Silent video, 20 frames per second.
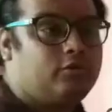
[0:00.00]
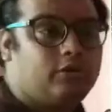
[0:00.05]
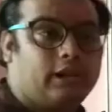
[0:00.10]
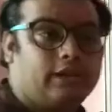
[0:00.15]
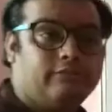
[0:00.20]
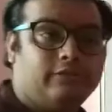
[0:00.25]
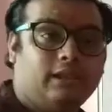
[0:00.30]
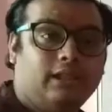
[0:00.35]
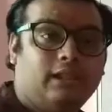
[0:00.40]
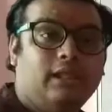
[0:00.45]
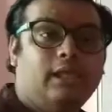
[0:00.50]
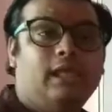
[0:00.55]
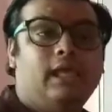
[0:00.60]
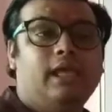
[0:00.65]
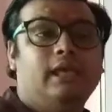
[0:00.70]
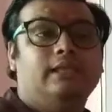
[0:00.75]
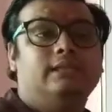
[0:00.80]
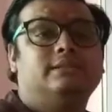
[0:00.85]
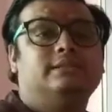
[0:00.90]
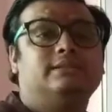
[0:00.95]
travel.
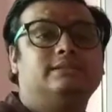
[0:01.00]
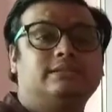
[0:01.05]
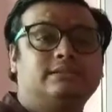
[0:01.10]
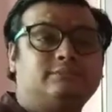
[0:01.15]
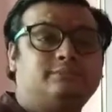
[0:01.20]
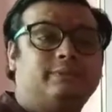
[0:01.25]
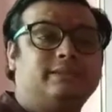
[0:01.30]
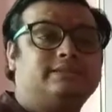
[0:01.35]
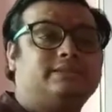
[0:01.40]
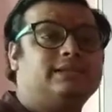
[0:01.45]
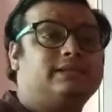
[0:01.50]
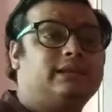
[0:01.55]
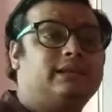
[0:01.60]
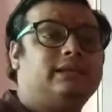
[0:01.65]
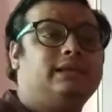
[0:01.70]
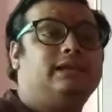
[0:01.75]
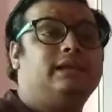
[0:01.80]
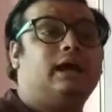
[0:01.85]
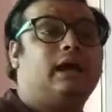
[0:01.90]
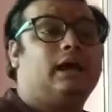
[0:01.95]
This is
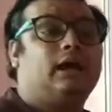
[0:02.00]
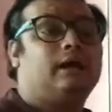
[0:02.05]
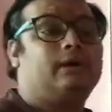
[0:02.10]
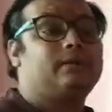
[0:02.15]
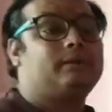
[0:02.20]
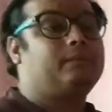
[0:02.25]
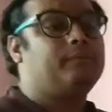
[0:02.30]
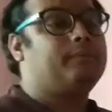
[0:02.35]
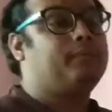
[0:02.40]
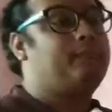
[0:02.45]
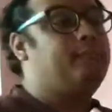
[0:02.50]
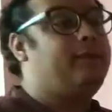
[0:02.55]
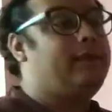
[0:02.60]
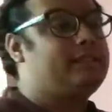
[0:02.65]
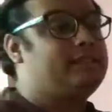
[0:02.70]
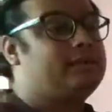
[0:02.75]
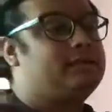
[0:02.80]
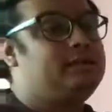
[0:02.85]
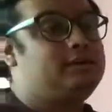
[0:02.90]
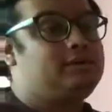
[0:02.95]
basically a
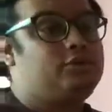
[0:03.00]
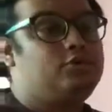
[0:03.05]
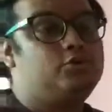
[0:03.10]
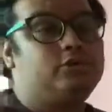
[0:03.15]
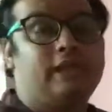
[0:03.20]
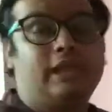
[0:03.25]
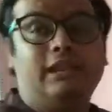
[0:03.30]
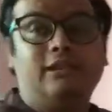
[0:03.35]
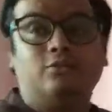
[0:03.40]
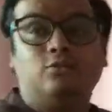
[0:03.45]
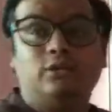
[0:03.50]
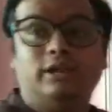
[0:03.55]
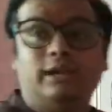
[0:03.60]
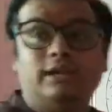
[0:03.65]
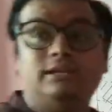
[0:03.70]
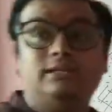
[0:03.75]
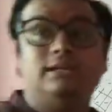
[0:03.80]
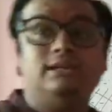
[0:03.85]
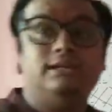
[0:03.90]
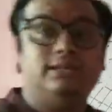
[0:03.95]
method to
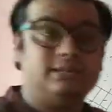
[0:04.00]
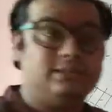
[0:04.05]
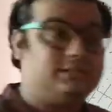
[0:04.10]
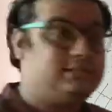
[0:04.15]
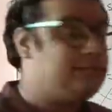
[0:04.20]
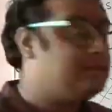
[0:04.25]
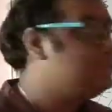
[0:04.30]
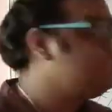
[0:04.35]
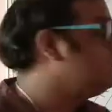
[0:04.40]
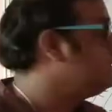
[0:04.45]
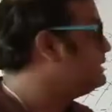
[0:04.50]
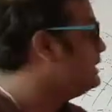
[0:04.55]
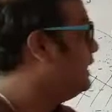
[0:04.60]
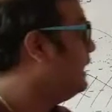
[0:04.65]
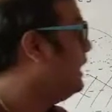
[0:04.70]
calculate the distance.